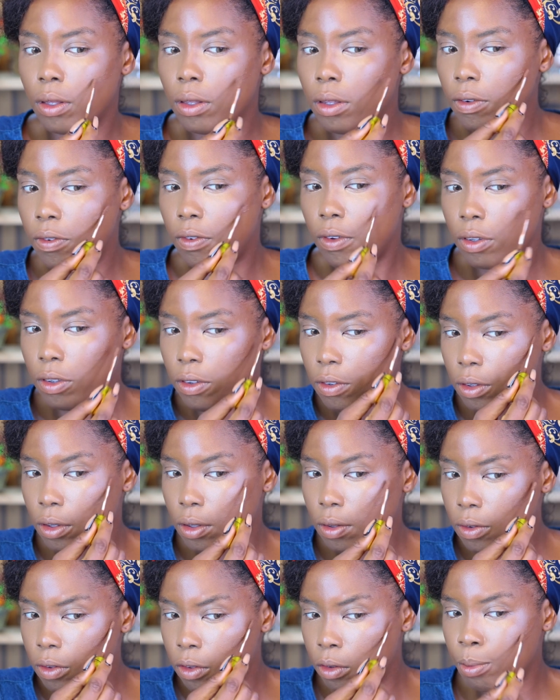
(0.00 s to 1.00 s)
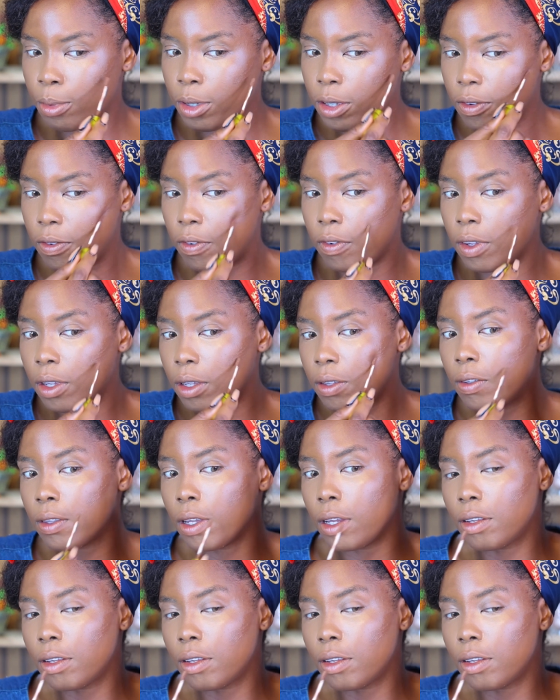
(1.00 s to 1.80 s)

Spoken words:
definition to my face,